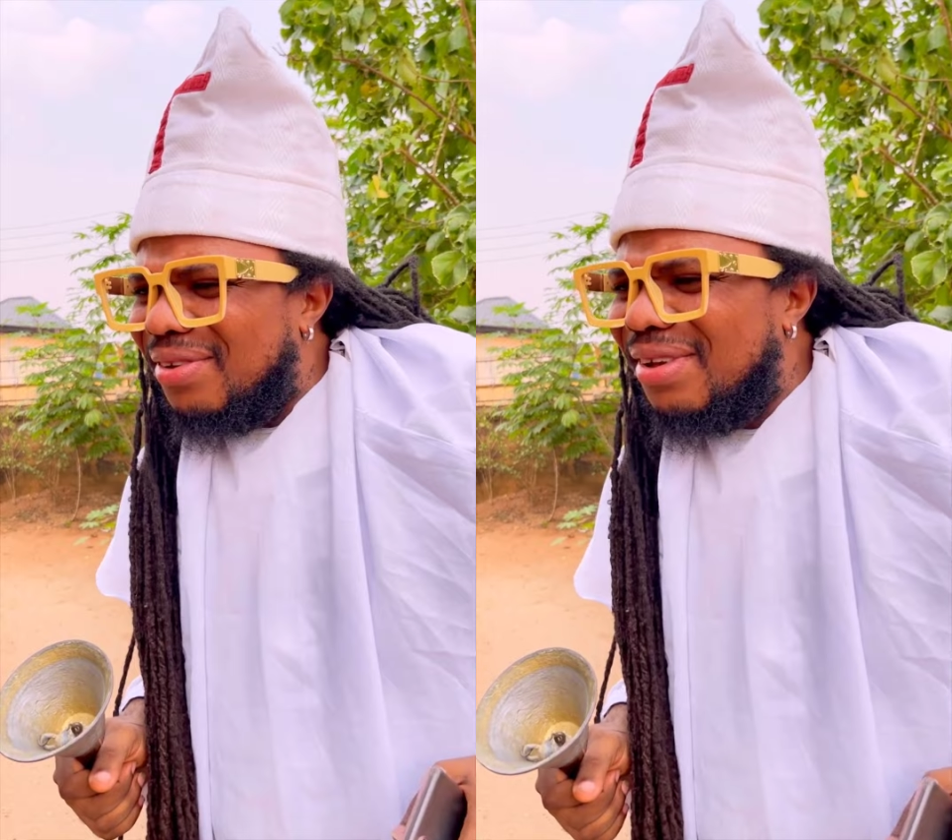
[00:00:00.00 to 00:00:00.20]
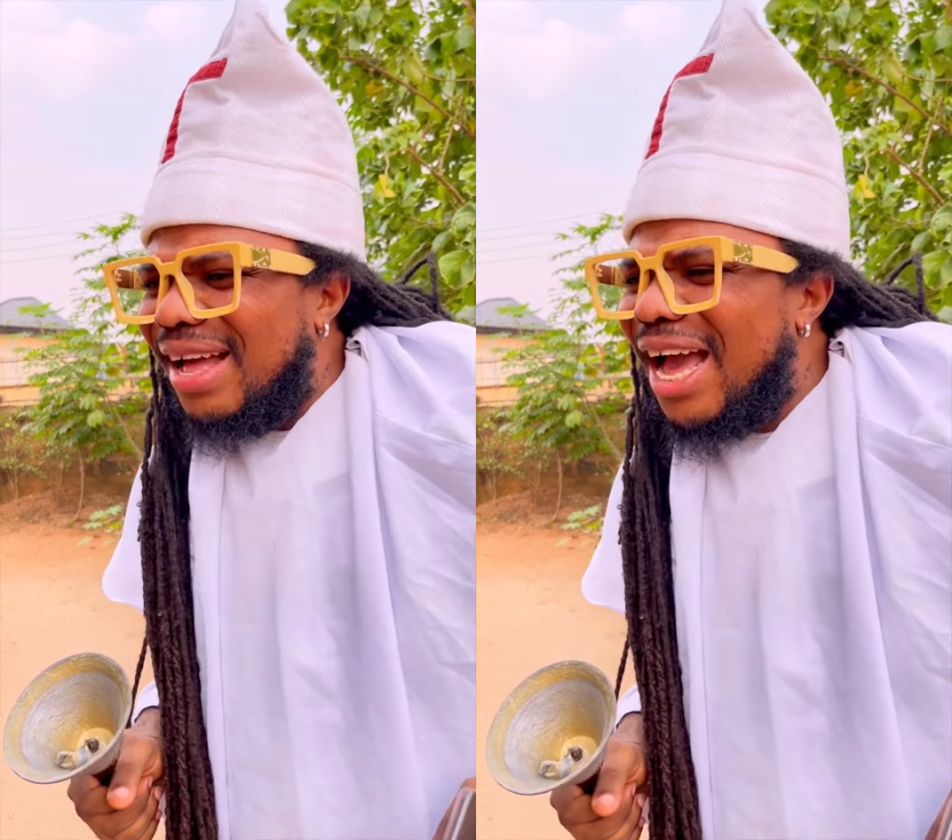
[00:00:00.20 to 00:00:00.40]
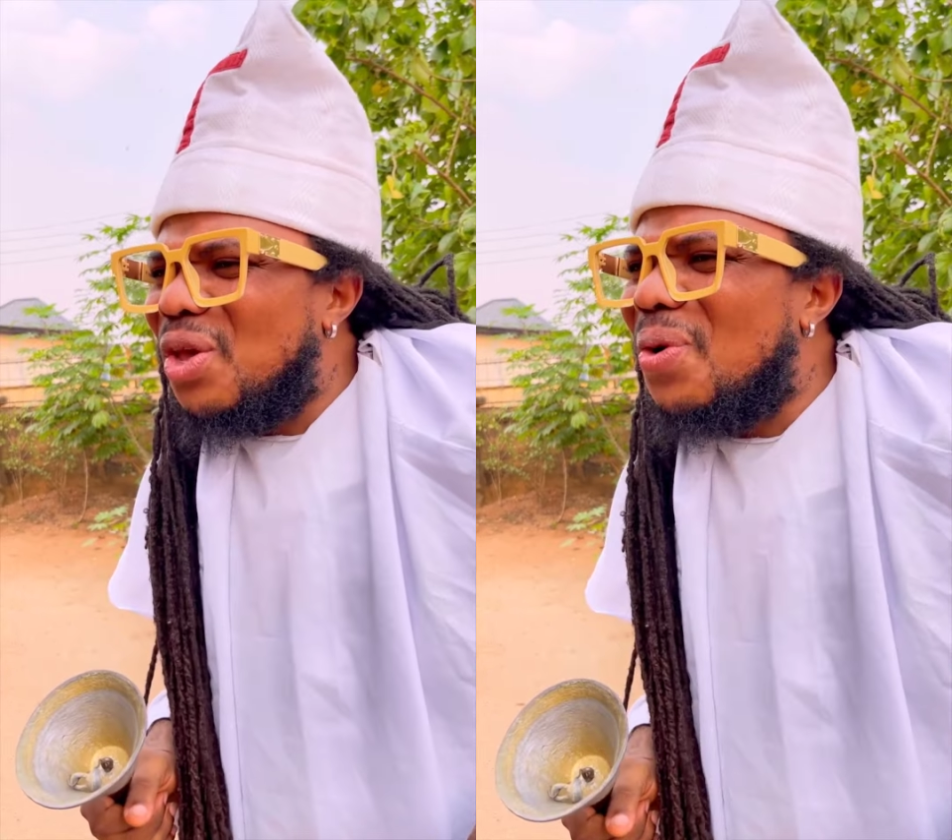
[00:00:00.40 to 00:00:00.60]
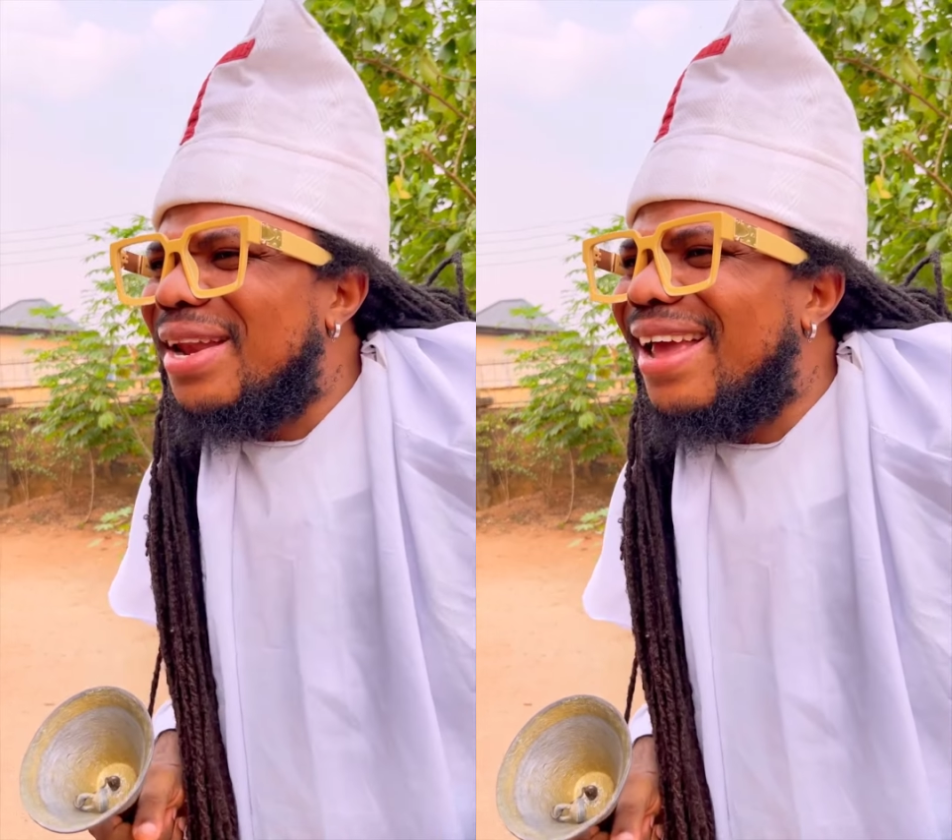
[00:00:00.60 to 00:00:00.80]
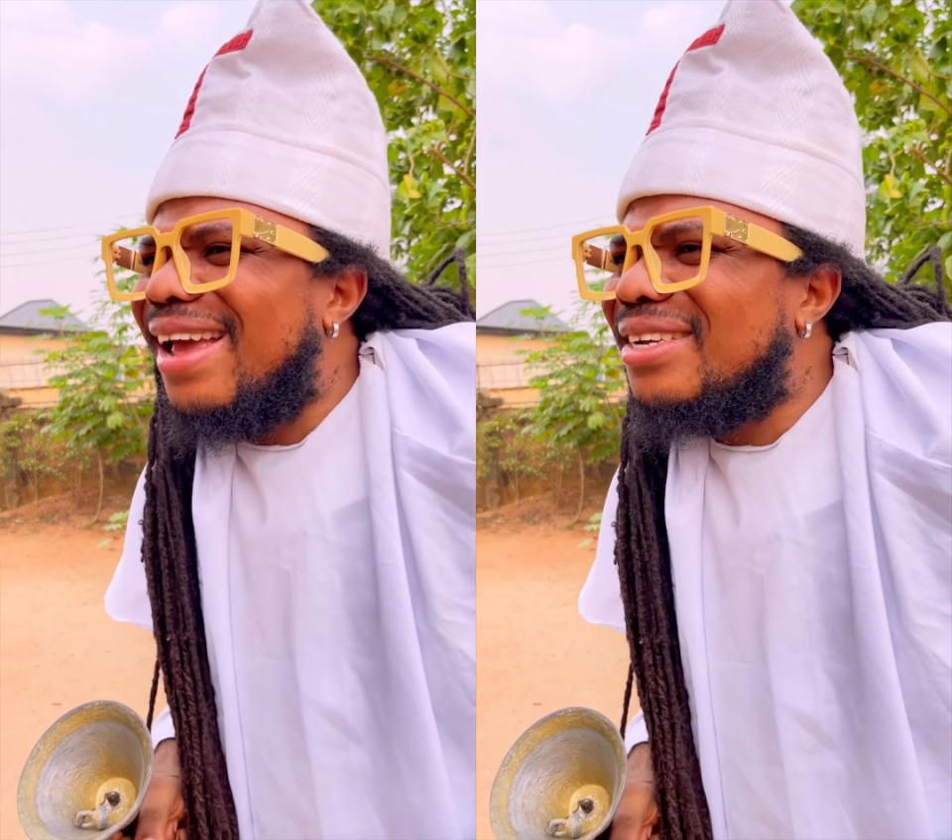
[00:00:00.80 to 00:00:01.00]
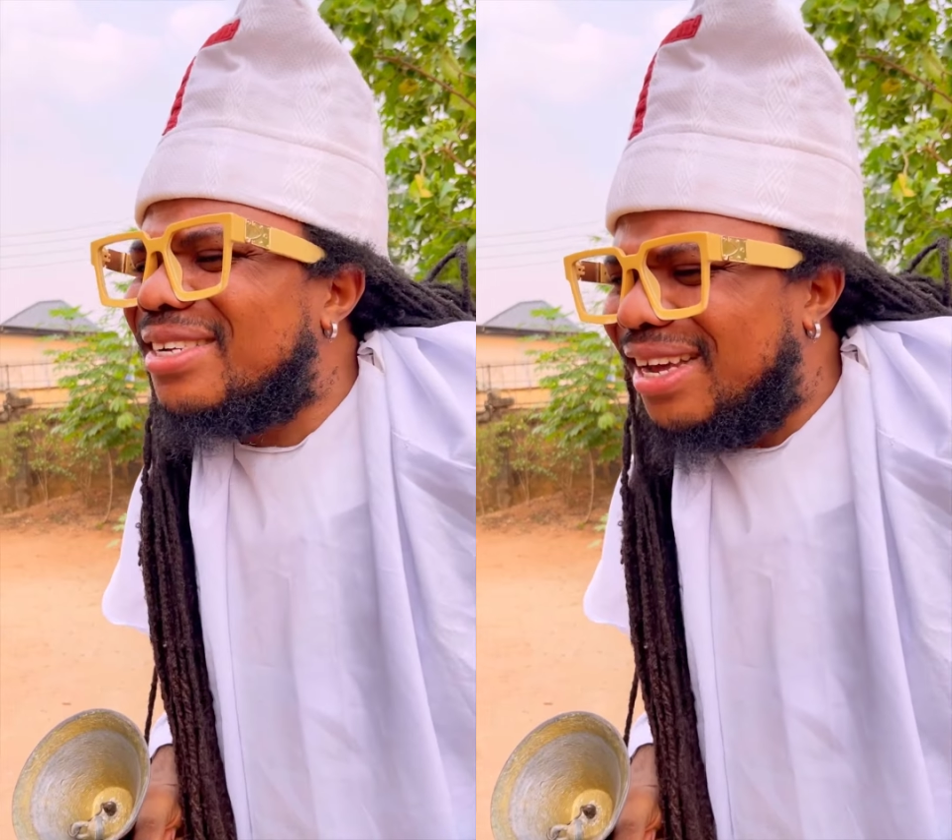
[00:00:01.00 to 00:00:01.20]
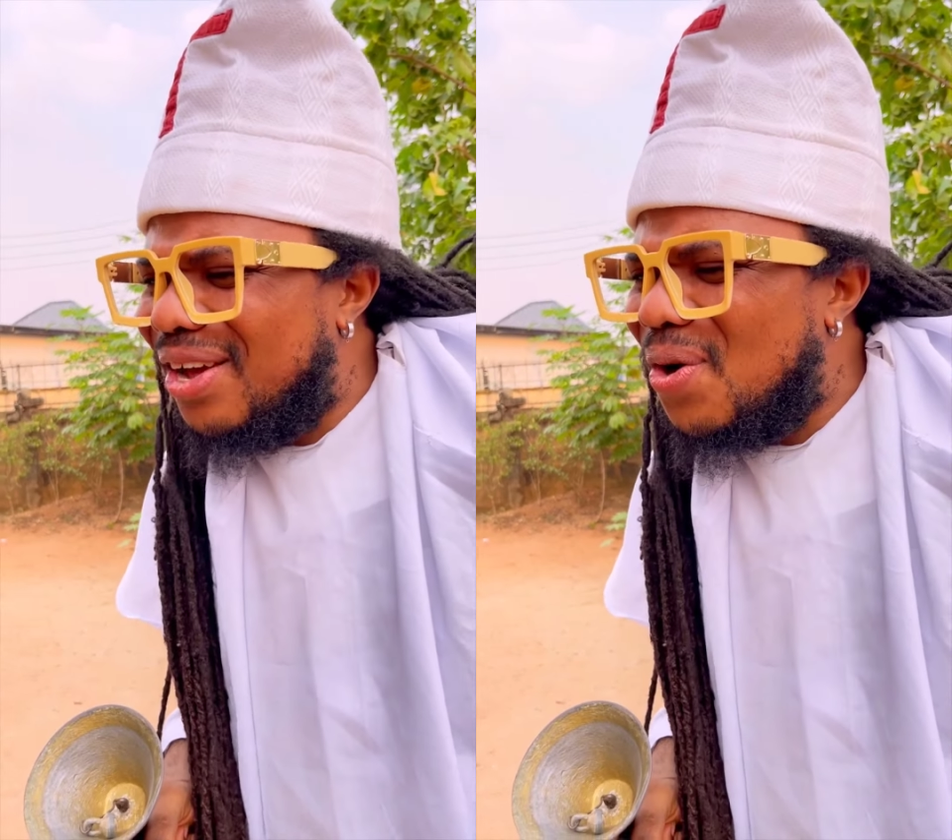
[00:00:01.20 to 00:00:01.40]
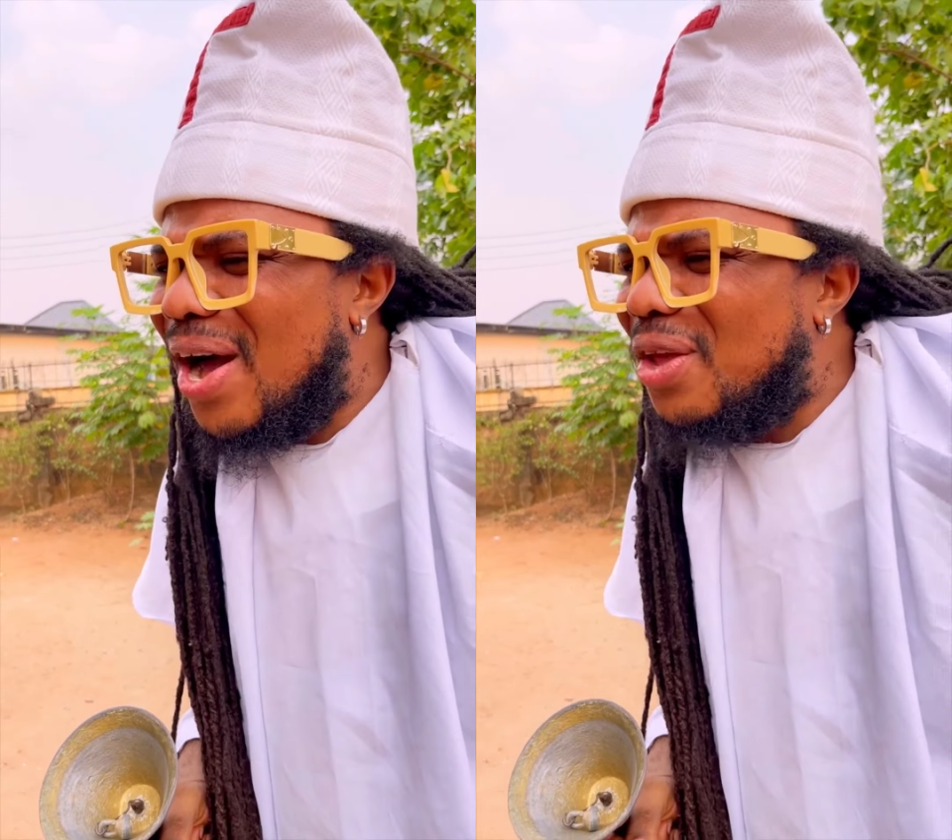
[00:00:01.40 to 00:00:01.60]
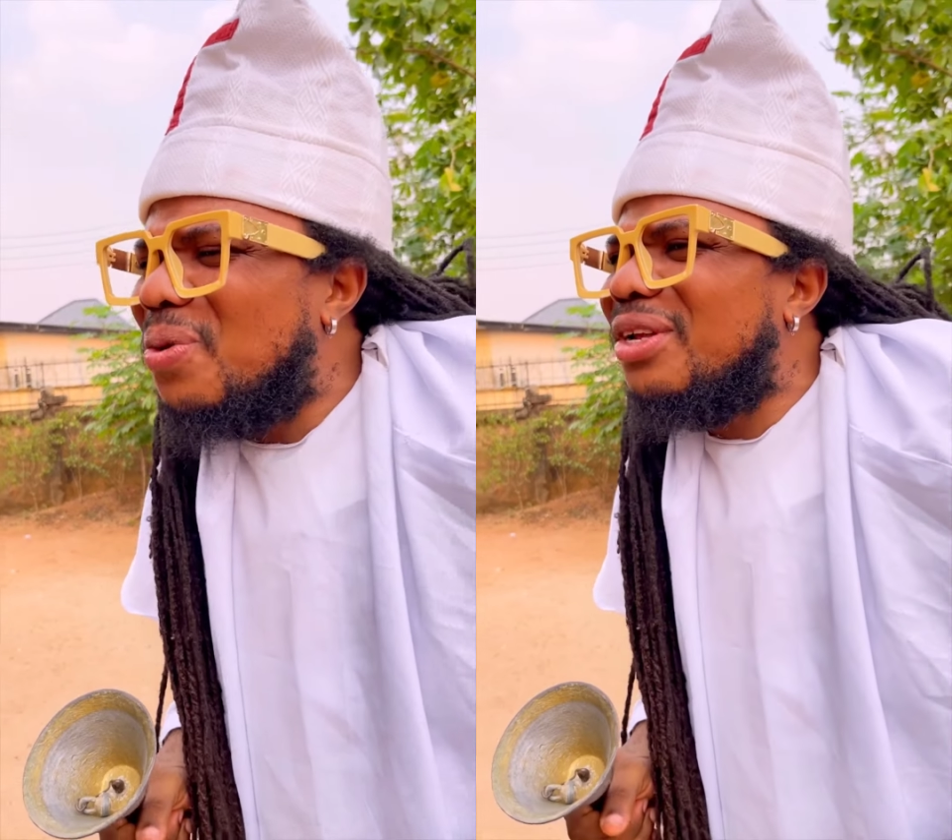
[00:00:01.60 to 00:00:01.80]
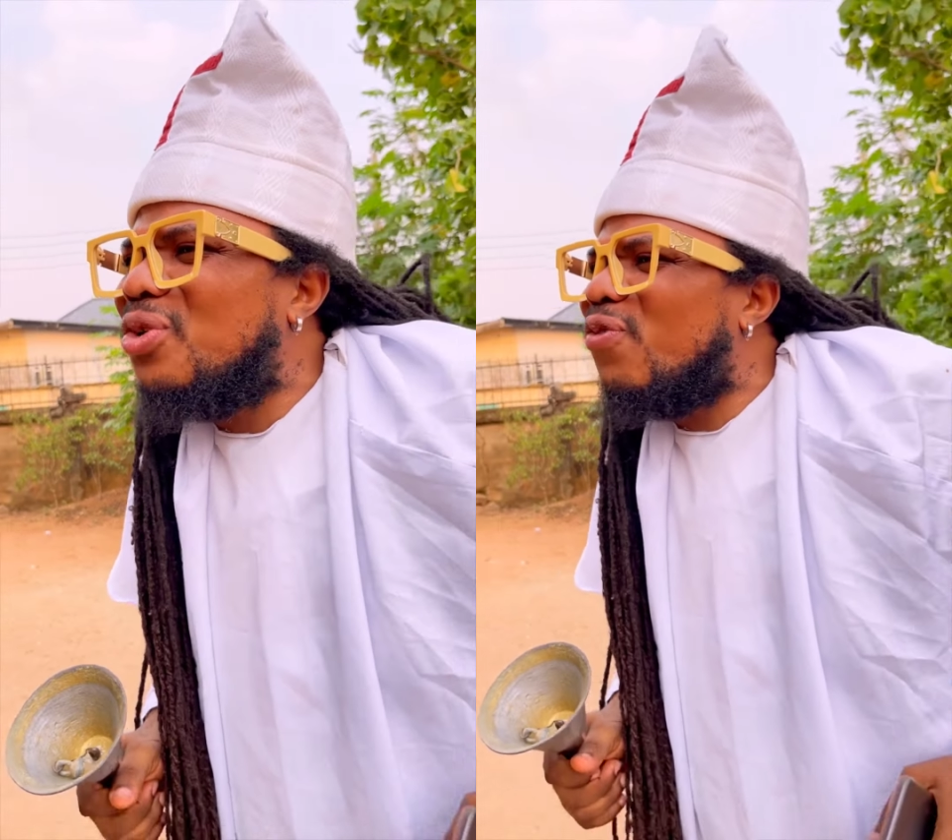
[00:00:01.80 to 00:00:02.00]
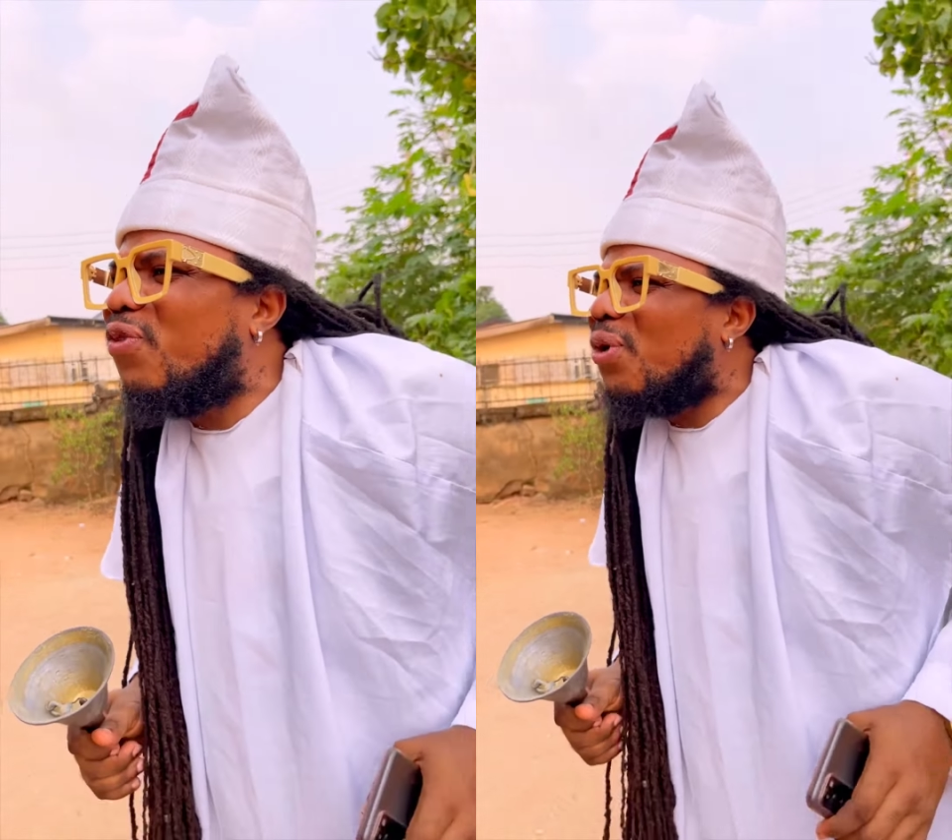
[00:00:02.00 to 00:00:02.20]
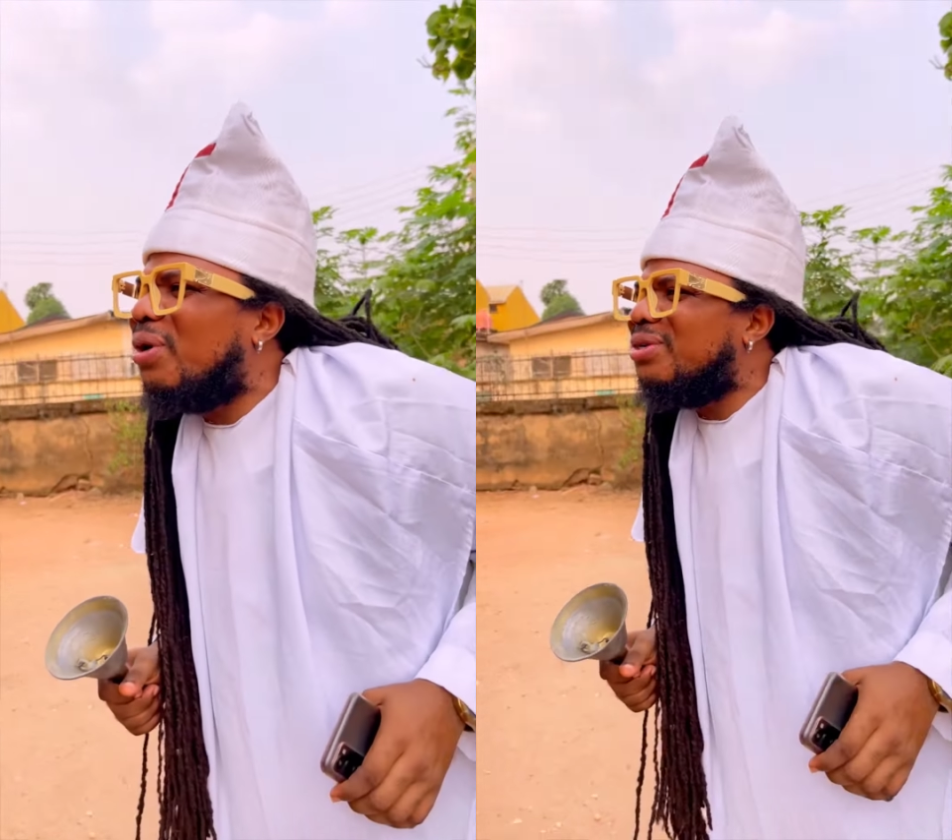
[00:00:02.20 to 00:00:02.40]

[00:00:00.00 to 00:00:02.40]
Are you in HK or are you into fraud